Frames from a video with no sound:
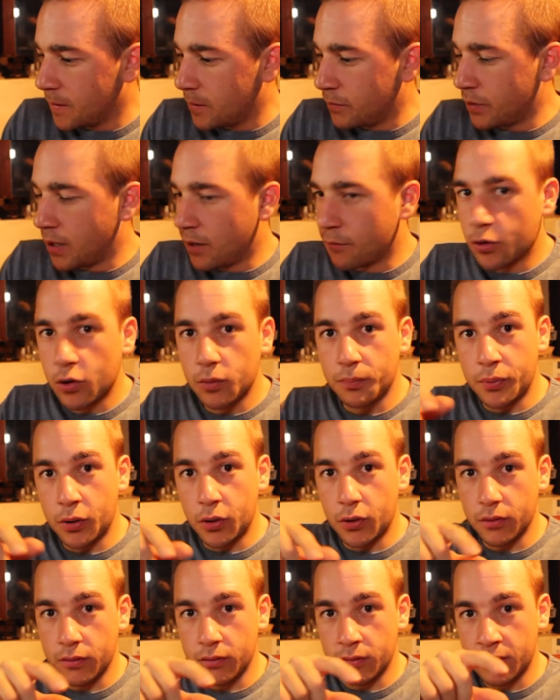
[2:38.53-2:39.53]
But I will
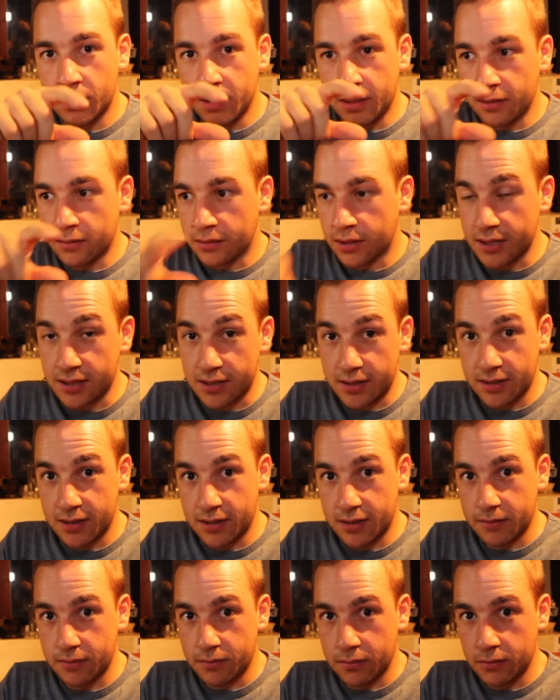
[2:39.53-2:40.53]
put the
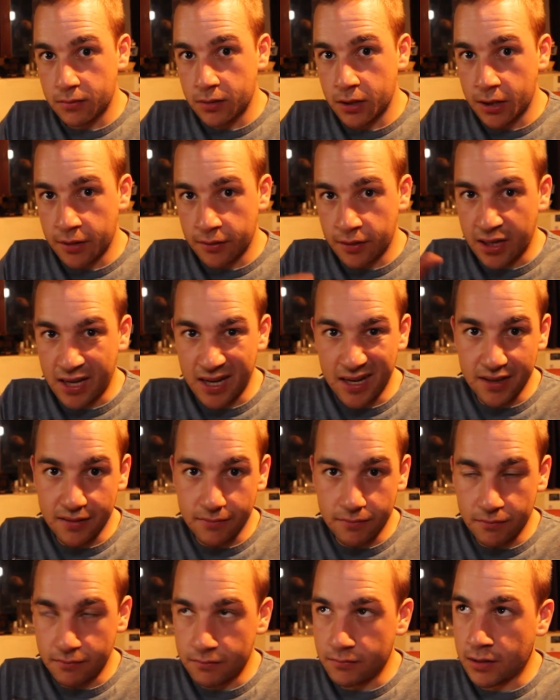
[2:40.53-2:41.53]
lists, uh, the Heat
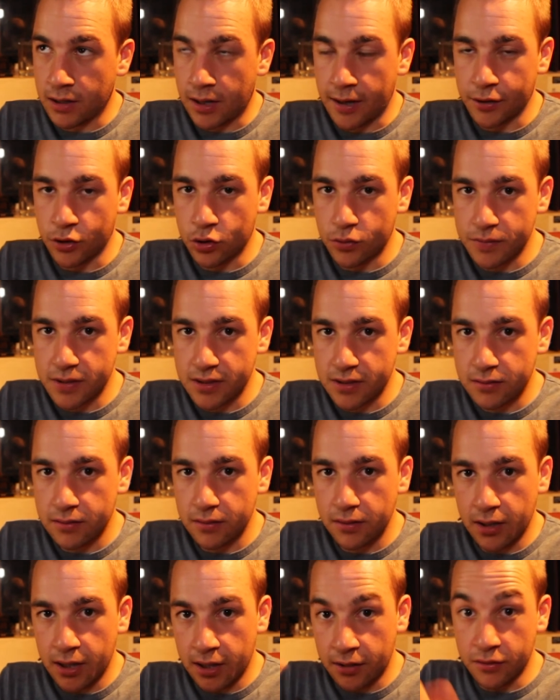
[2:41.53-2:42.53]
lineups,
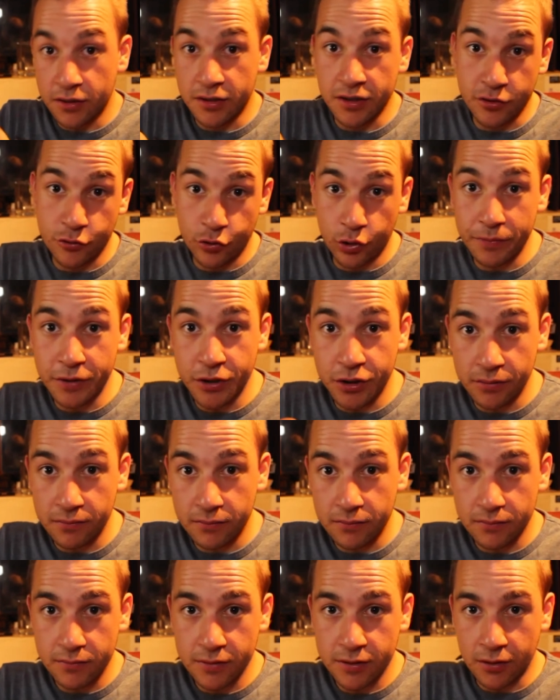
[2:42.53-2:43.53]
in the description.
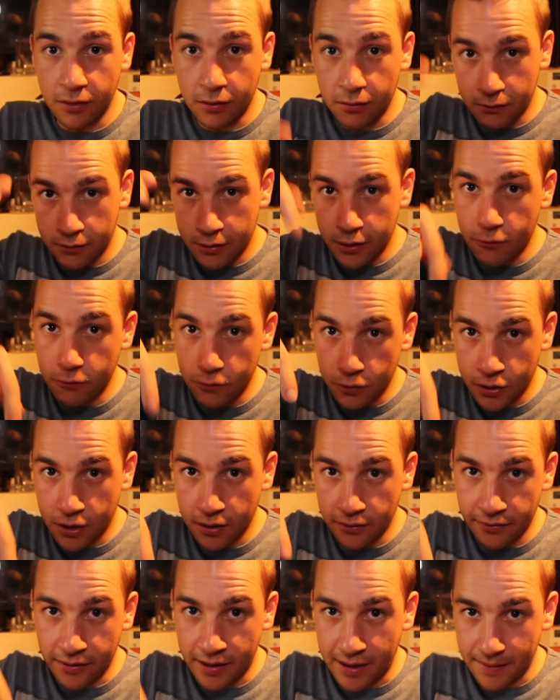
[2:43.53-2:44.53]
So go look
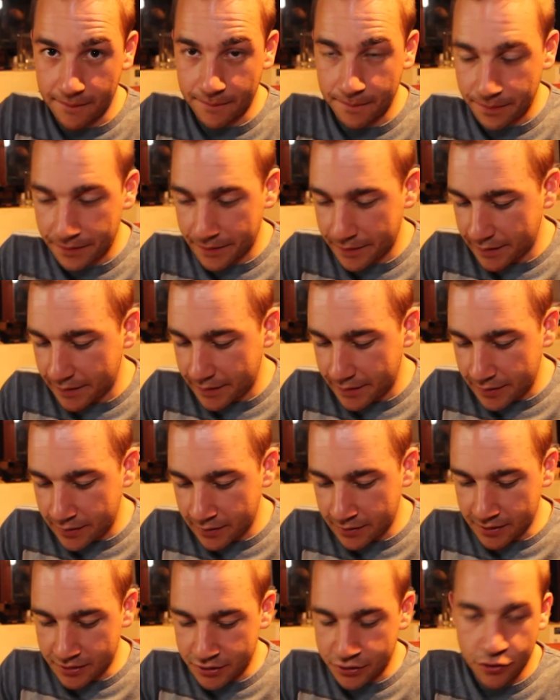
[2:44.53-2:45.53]
at that,
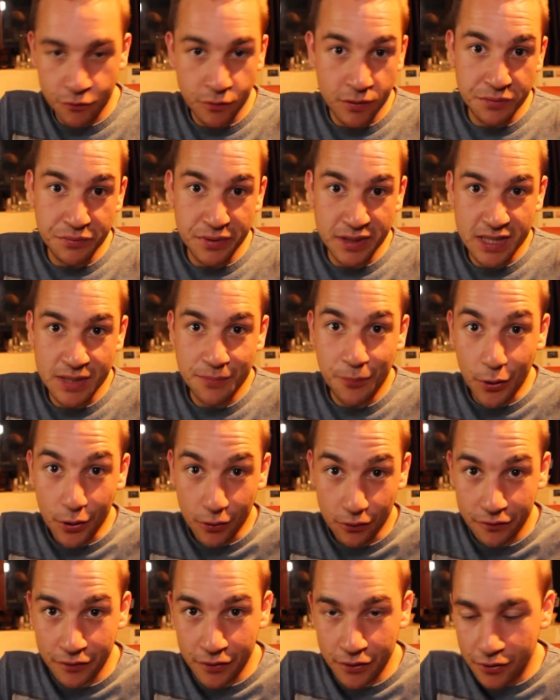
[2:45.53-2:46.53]
unless you don't want it to be
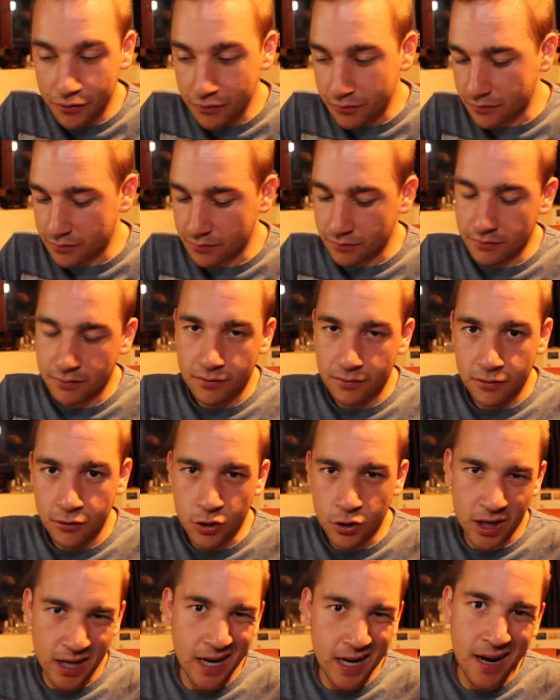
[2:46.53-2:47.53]
spoilt for you.
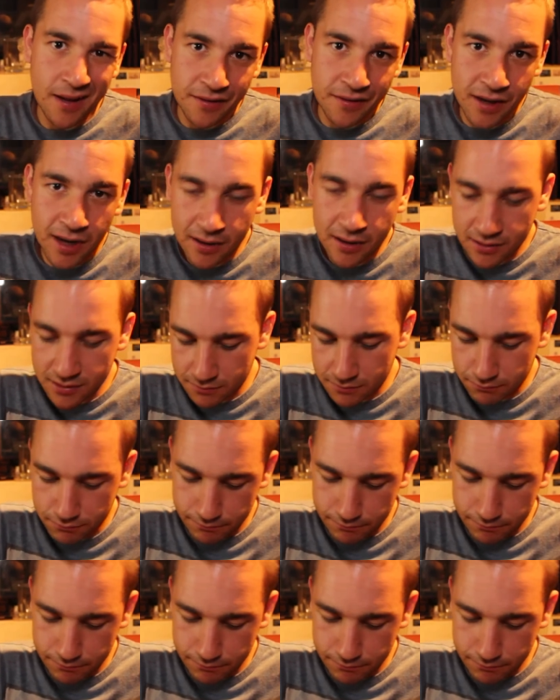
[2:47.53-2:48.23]
Look at it at the end.